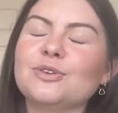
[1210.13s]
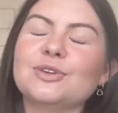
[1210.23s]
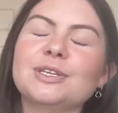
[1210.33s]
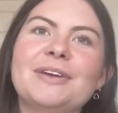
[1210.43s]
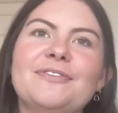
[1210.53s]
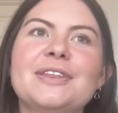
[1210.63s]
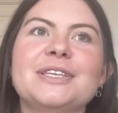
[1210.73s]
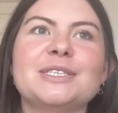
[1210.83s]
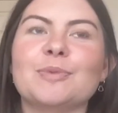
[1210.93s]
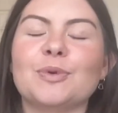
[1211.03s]
talking to my friend
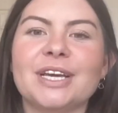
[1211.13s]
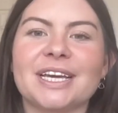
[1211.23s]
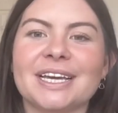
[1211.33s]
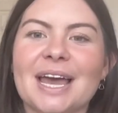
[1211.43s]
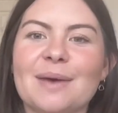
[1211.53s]
this morning